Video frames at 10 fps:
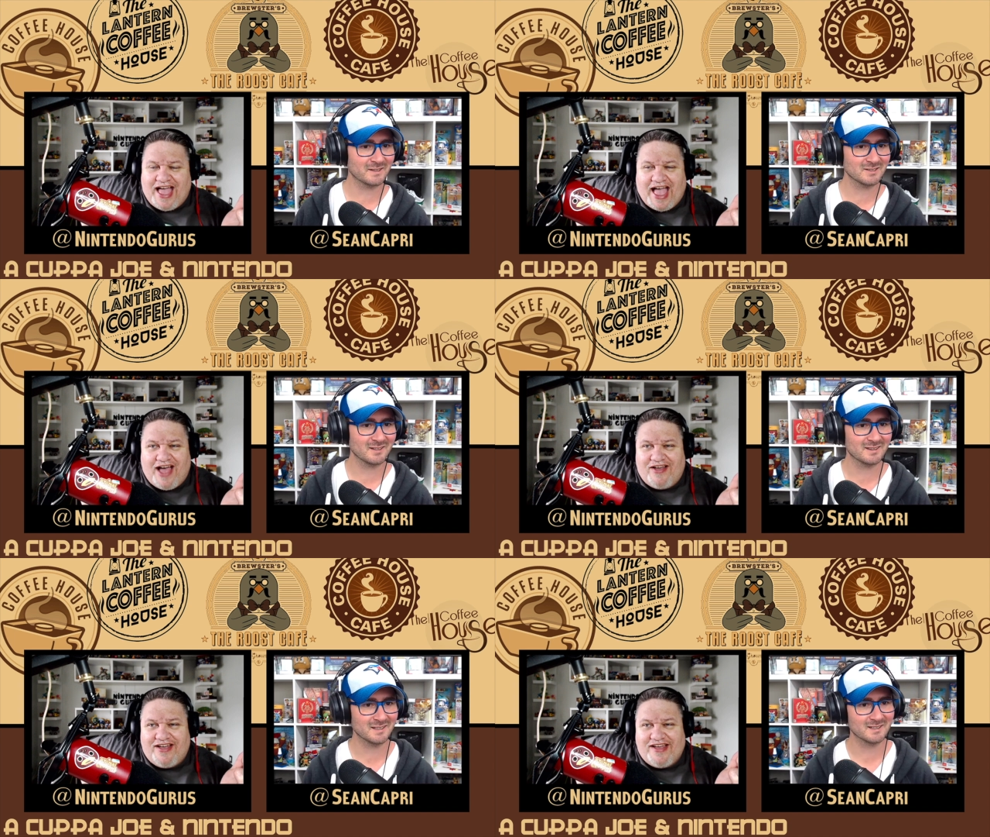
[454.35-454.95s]
Speaker 1: how,
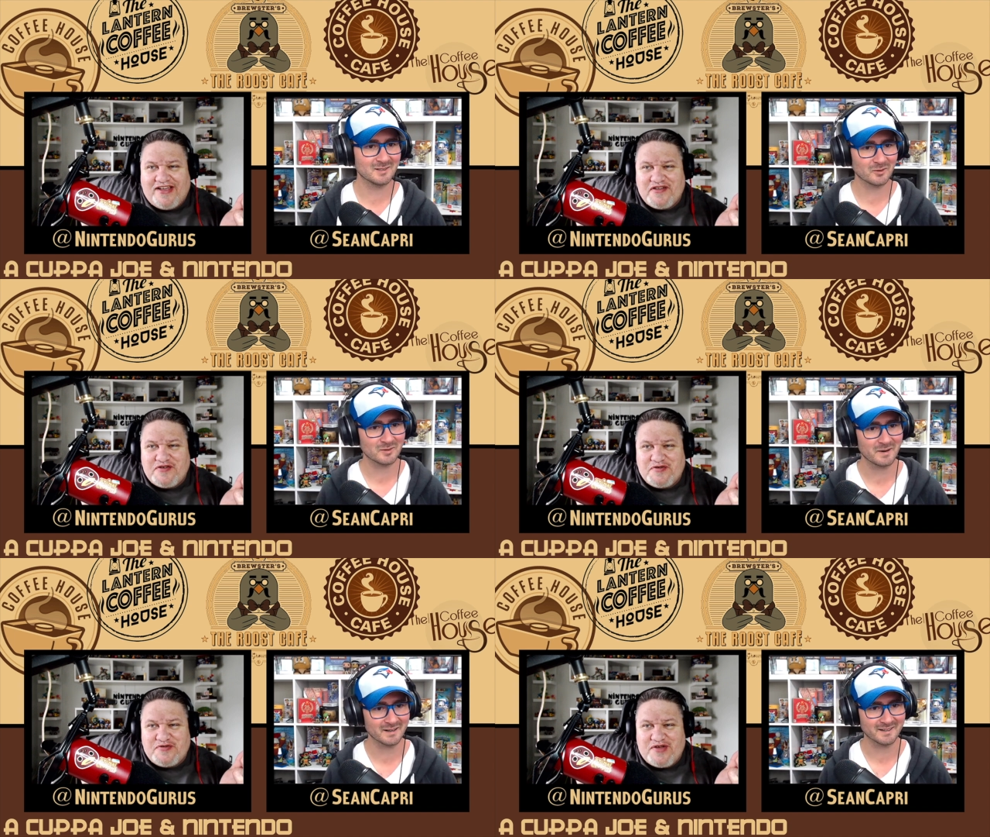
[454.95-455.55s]
saw anything in the
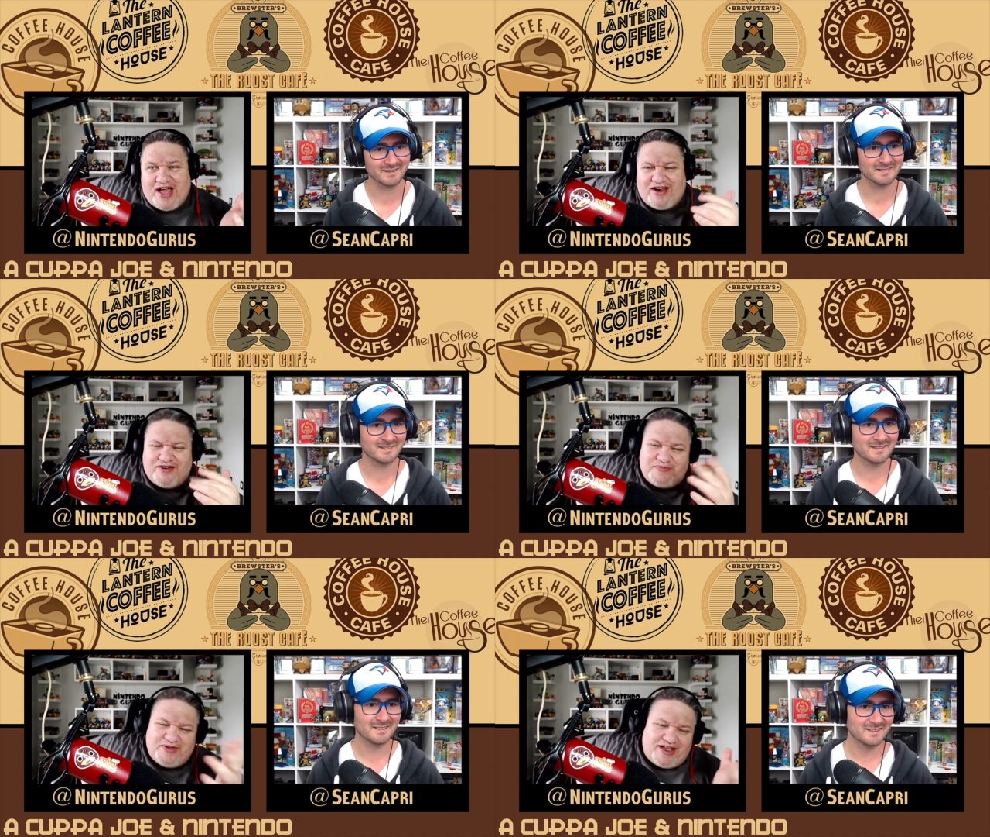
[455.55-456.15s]
North America. I
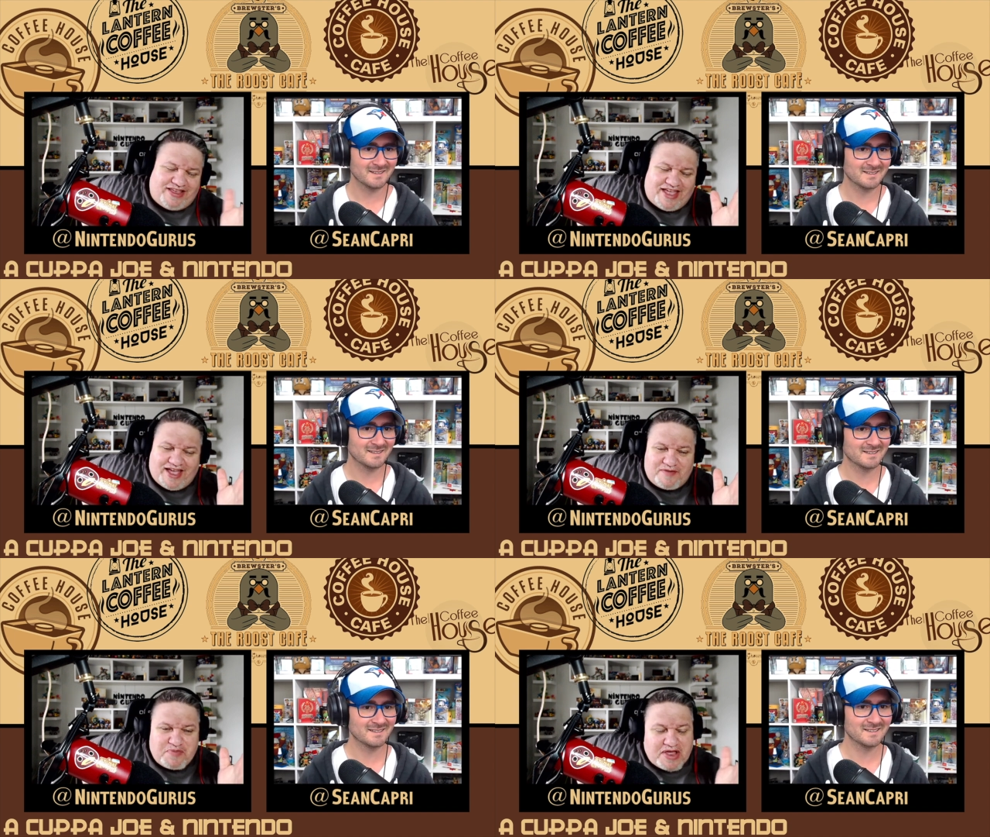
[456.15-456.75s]
don't, uh,
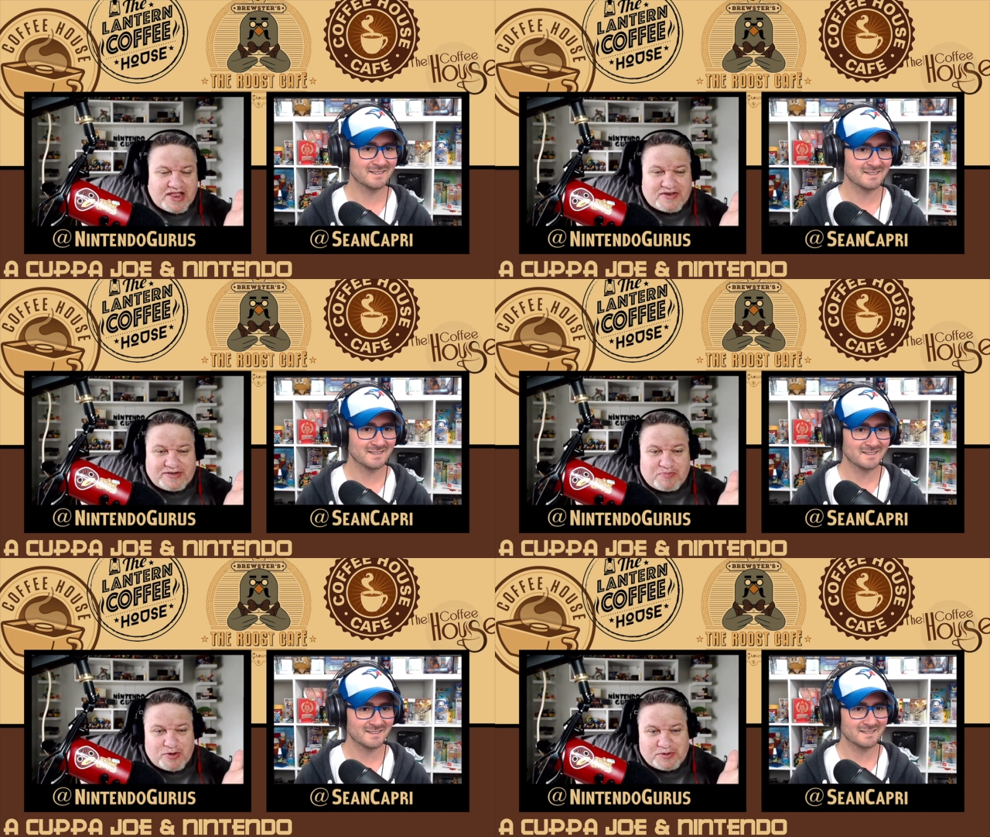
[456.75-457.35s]
yeah, but it
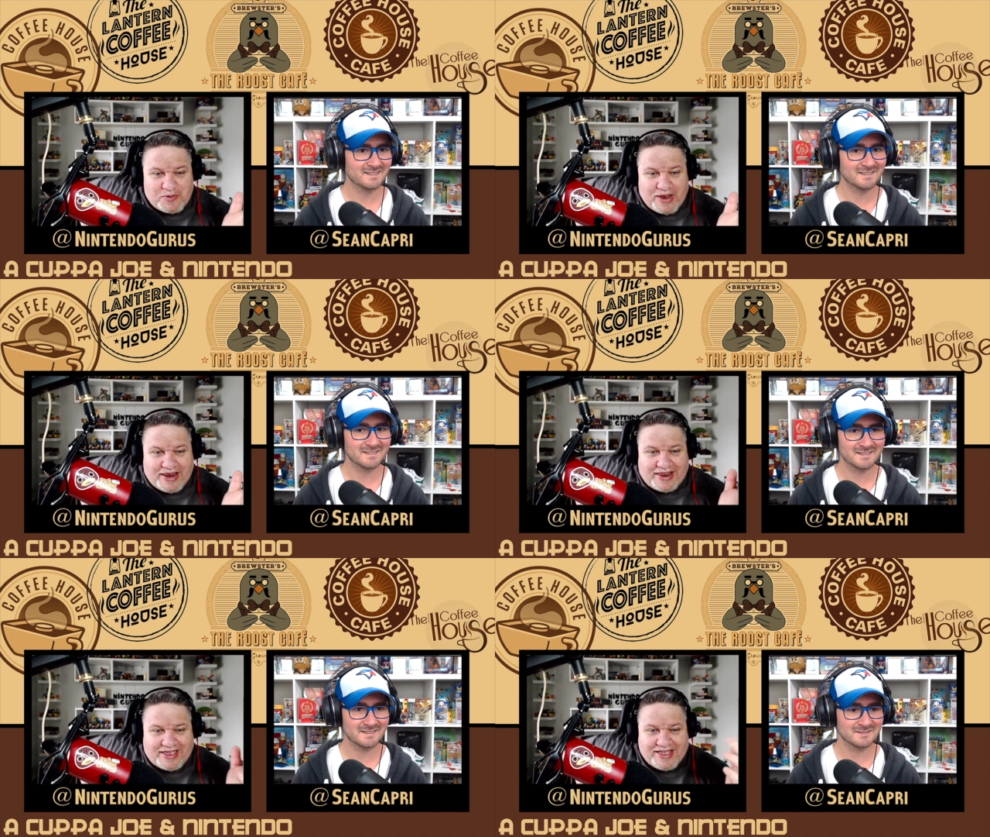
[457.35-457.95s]
just blows me away
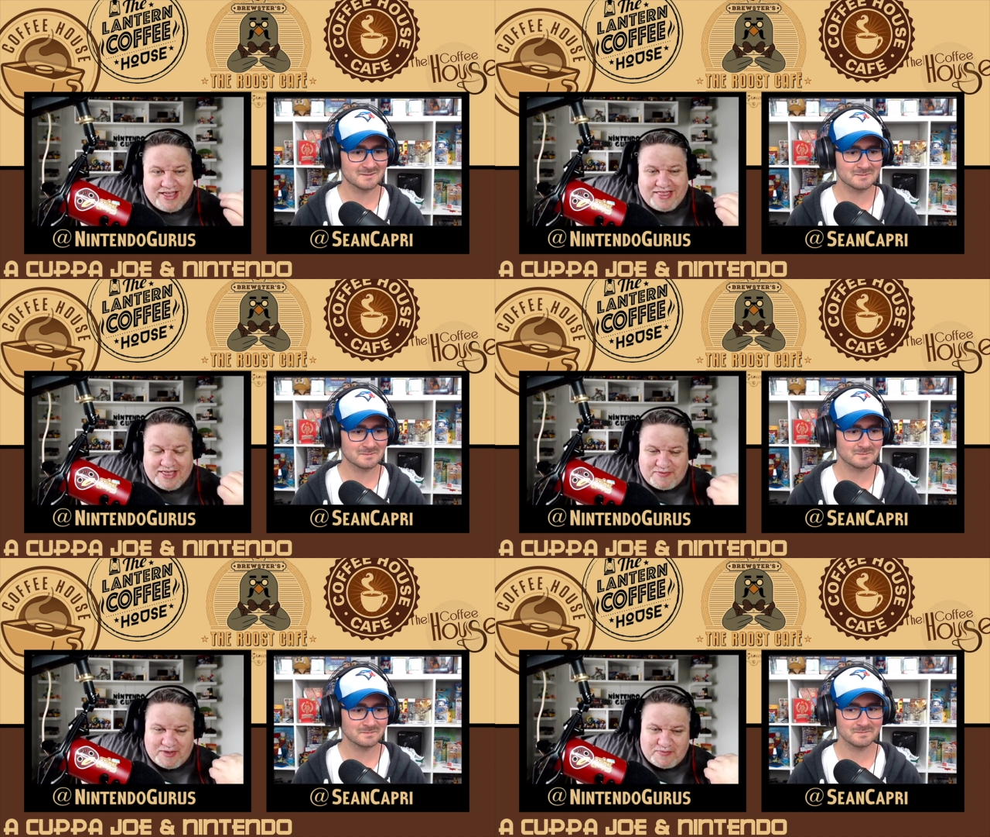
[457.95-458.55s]
that like
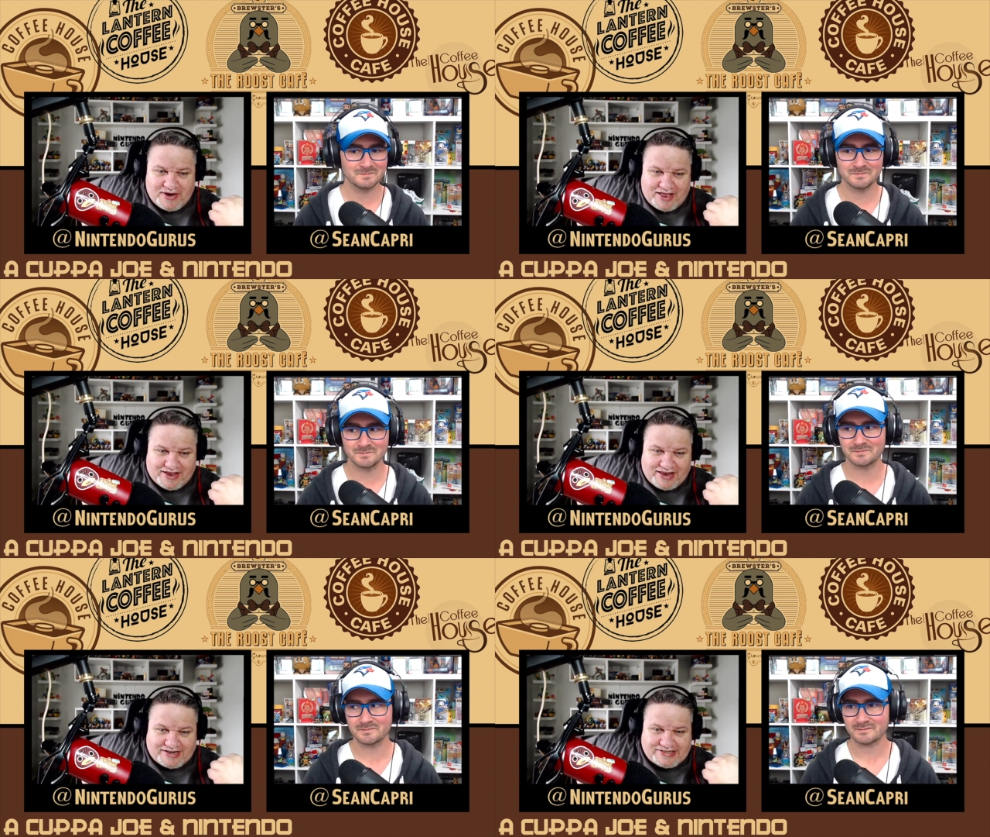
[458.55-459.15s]
they, they put out a
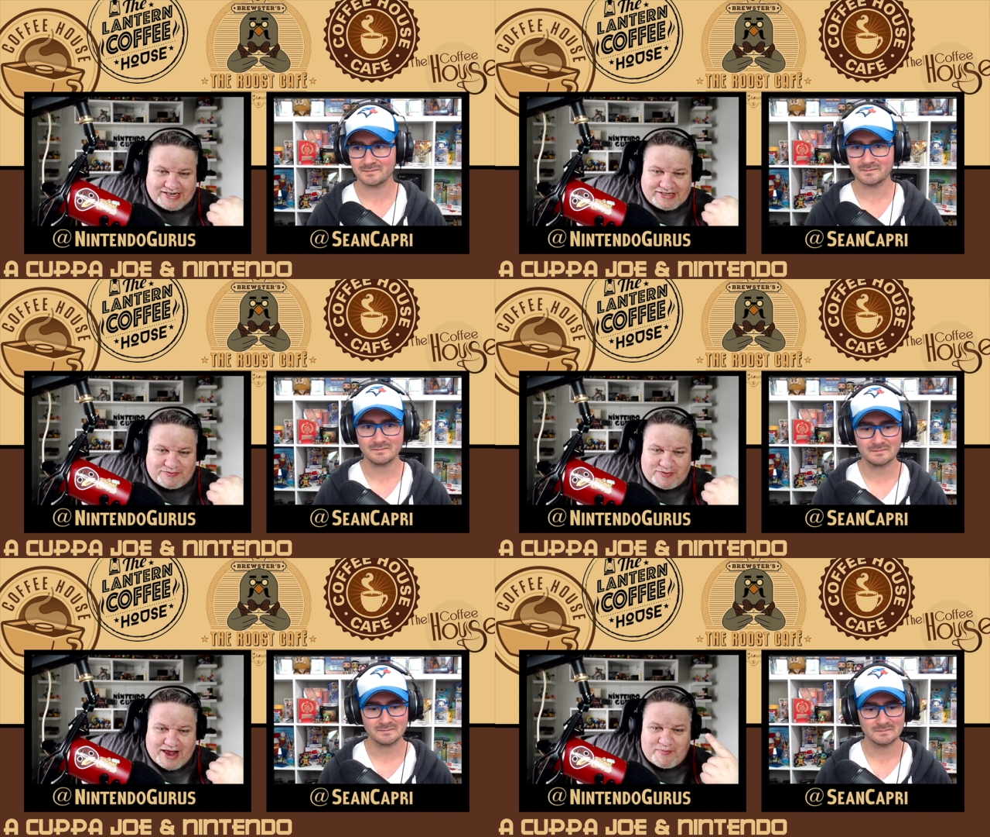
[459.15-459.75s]
collector's edition
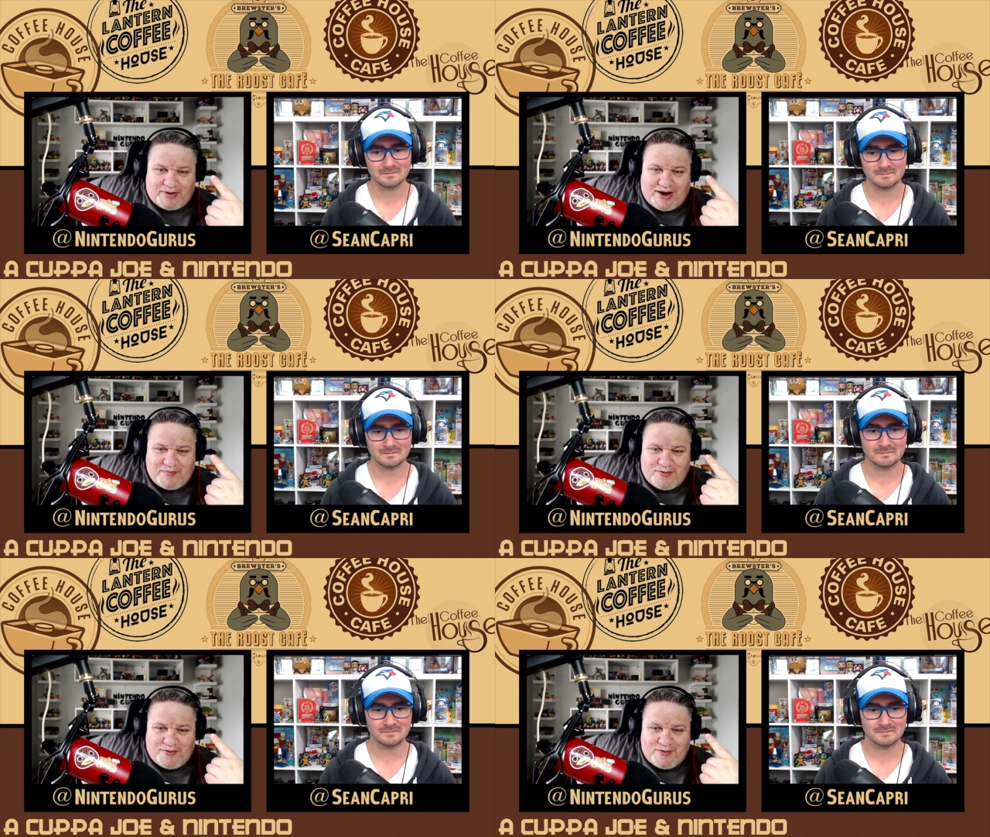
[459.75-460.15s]
for that, but I'm